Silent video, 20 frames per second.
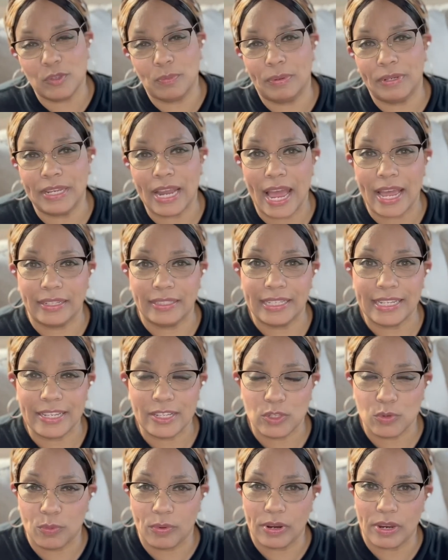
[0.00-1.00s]
but not
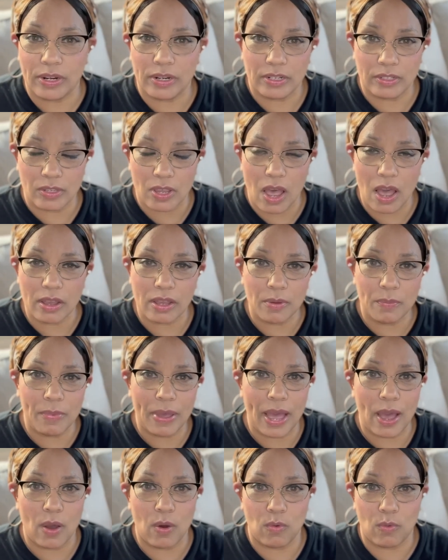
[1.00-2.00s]
least, we're going to talk
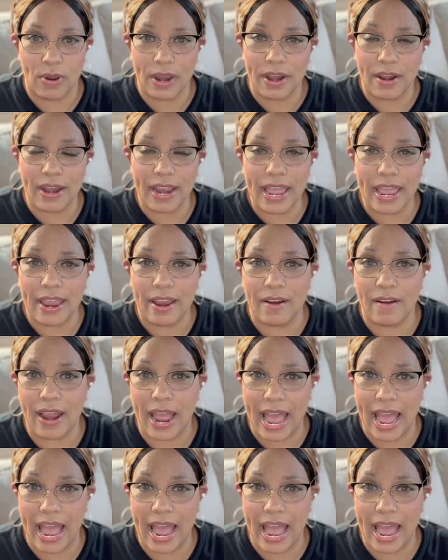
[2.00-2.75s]
about where hair